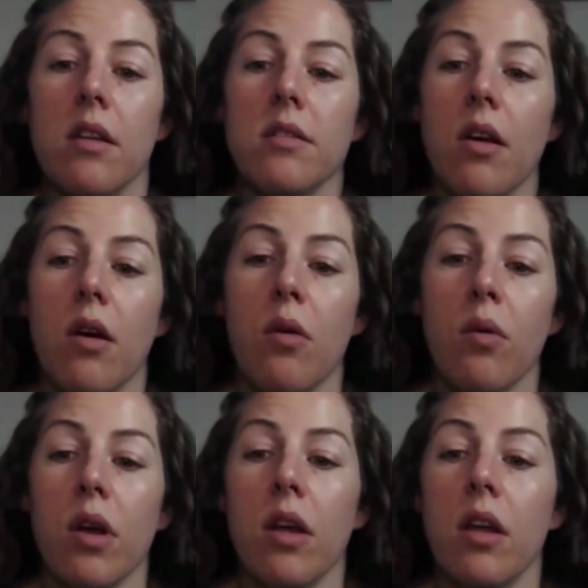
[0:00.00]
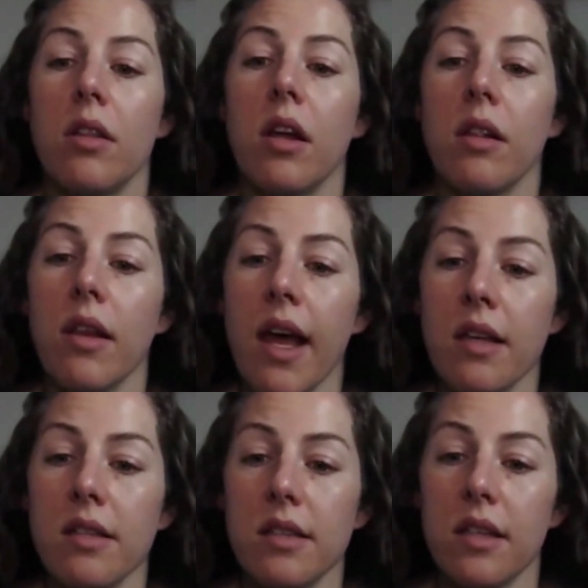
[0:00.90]
So the
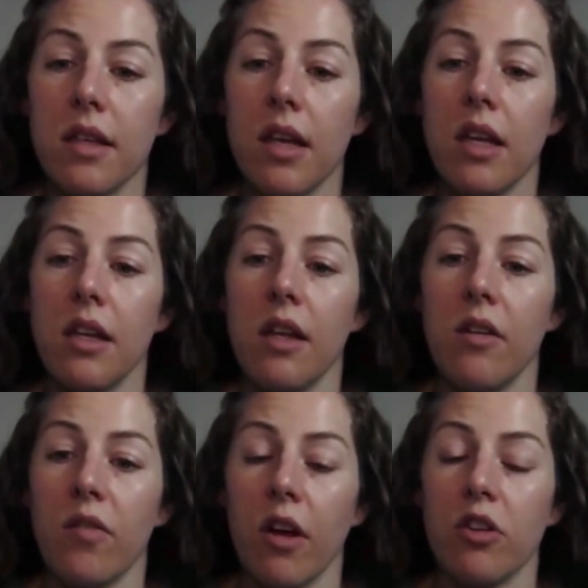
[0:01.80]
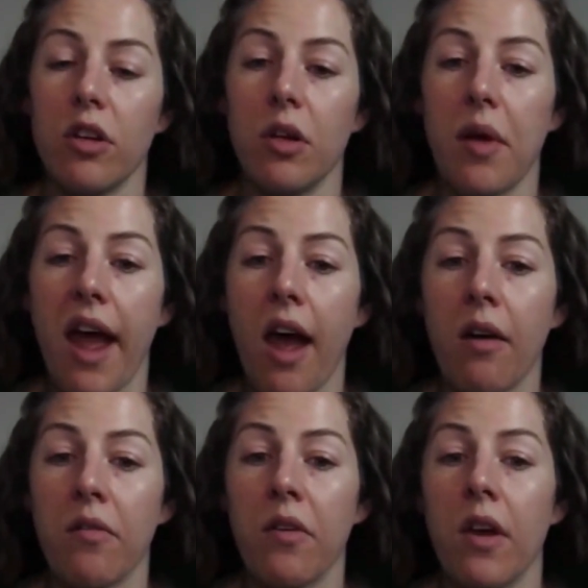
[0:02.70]
less kidney function you
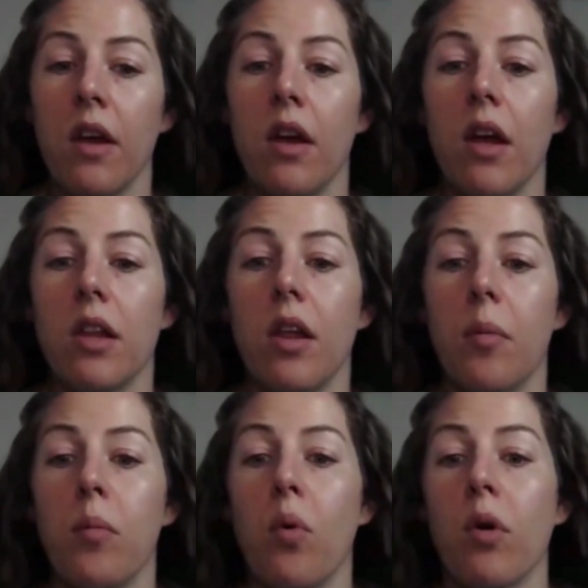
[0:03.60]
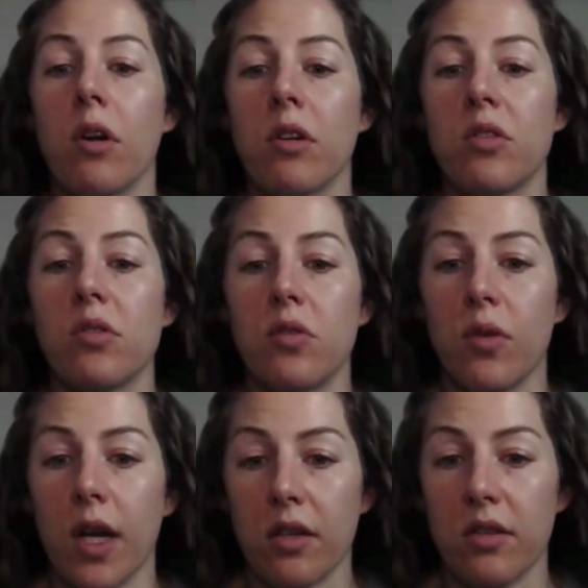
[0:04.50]
have, the more
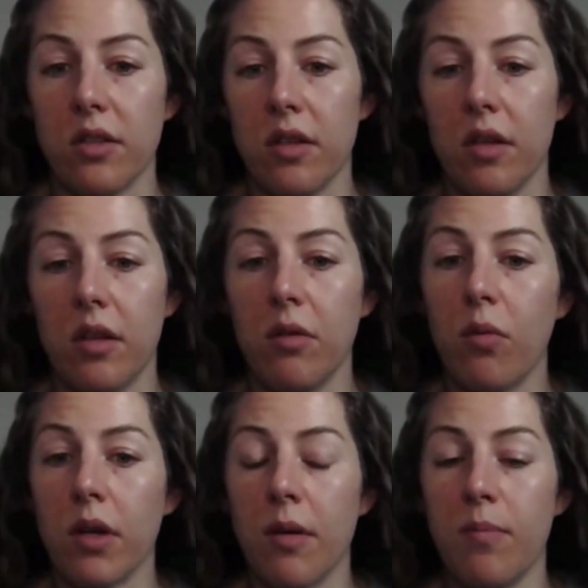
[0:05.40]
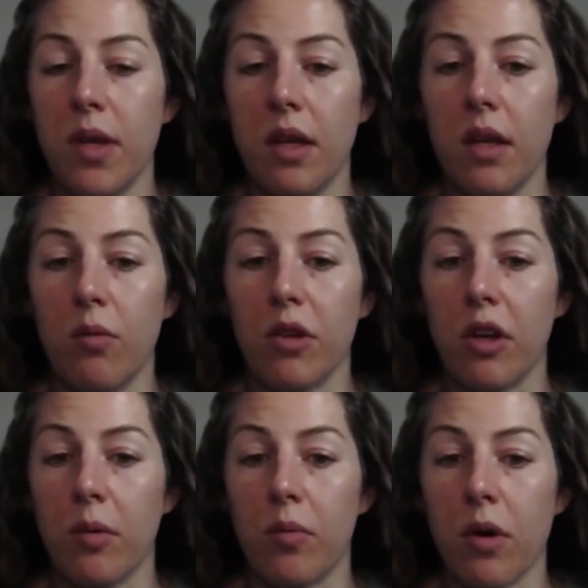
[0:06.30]
strict you want to be with
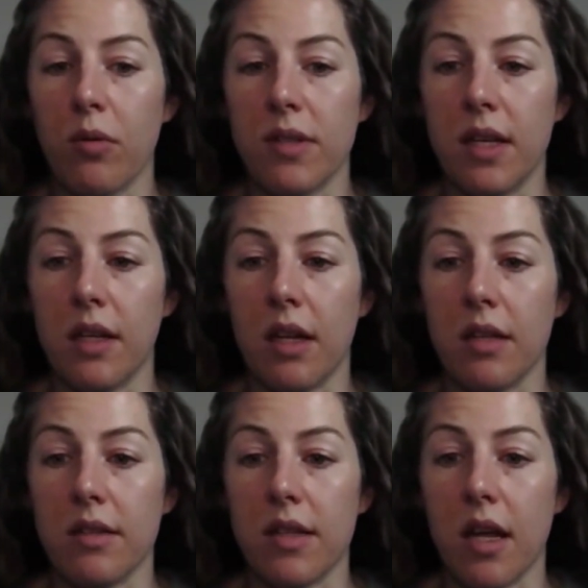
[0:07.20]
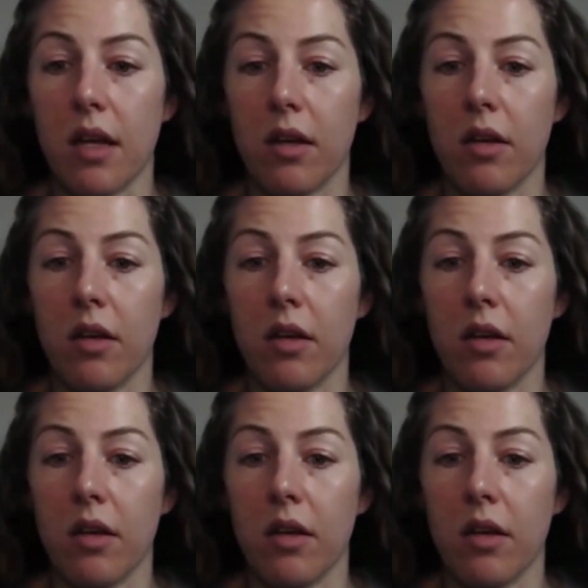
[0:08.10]
your protein intake.